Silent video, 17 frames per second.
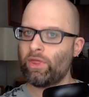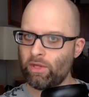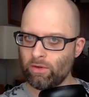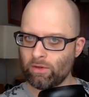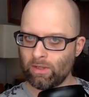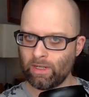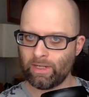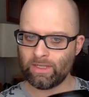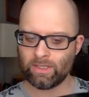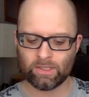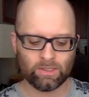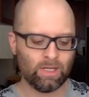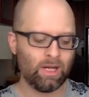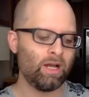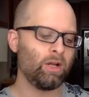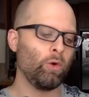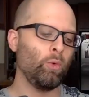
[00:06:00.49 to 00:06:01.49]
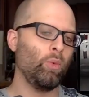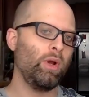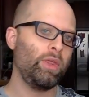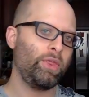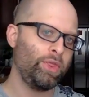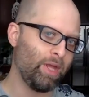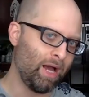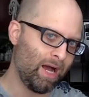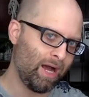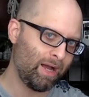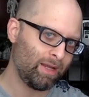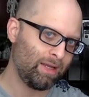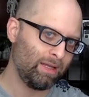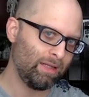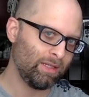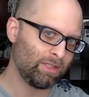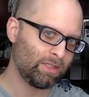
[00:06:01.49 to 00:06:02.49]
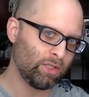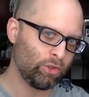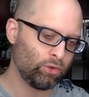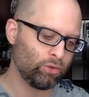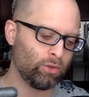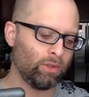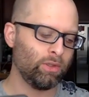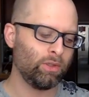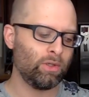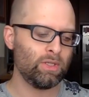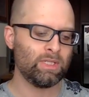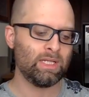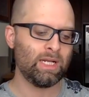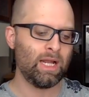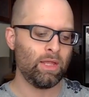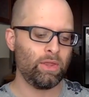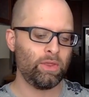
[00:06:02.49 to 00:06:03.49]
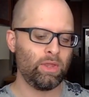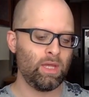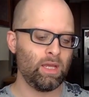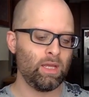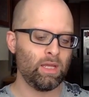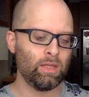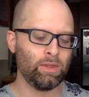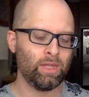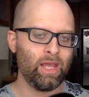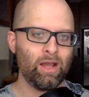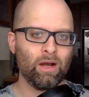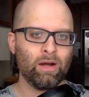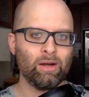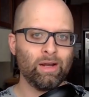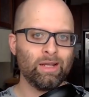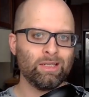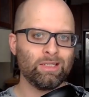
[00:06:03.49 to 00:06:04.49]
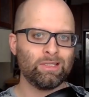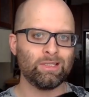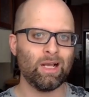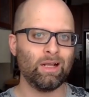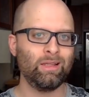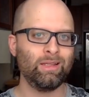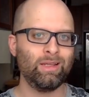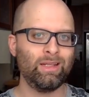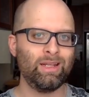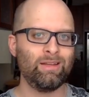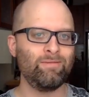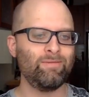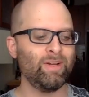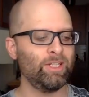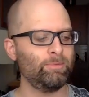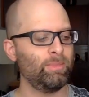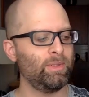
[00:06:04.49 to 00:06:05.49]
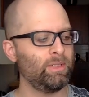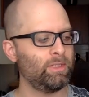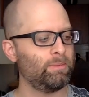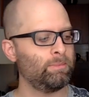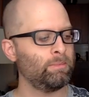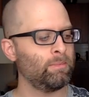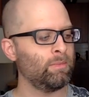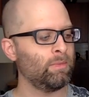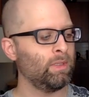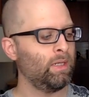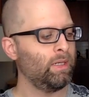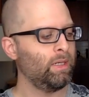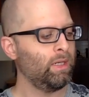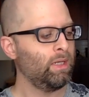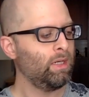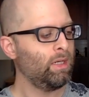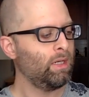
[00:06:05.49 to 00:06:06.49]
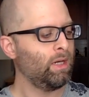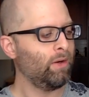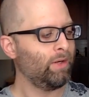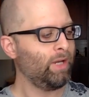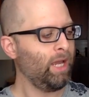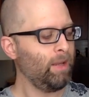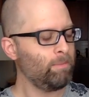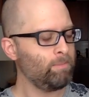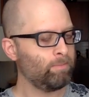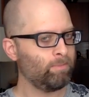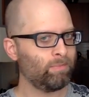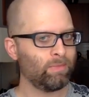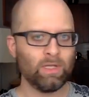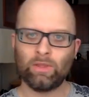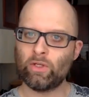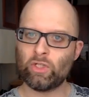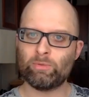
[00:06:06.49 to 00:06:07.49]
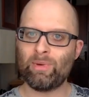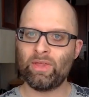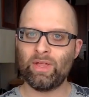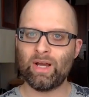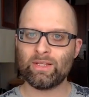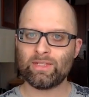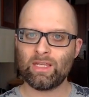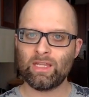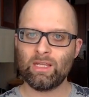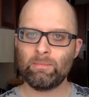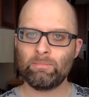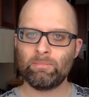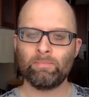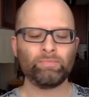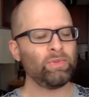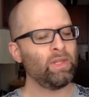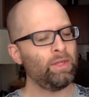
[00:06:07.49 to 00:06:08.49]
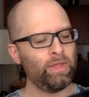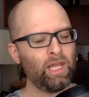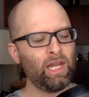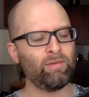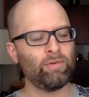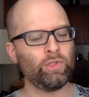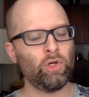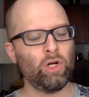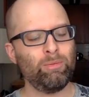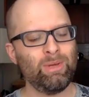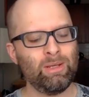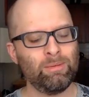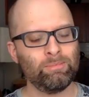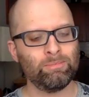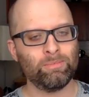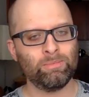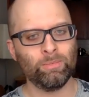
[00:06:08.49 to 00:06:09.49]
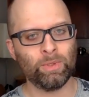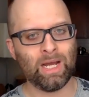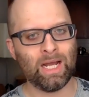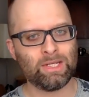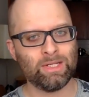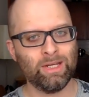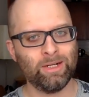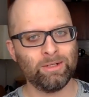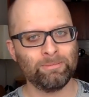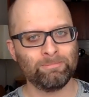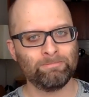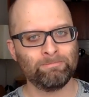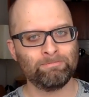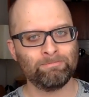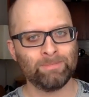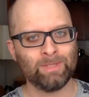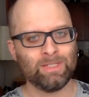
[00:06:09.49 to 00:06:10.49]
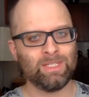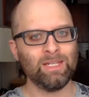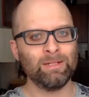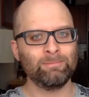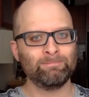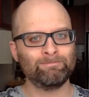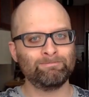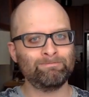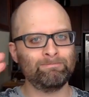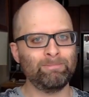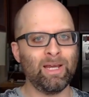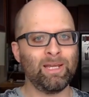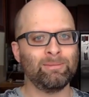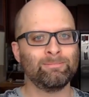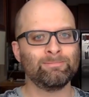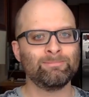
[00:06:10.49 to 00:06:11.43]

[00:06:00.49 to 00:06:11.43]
your Gunstock, with the Oculus controllers, then I think they are a solid investment. Okay, those are my thoughts on them. Thank you for joining me. We'll catch you later. See you. Bye.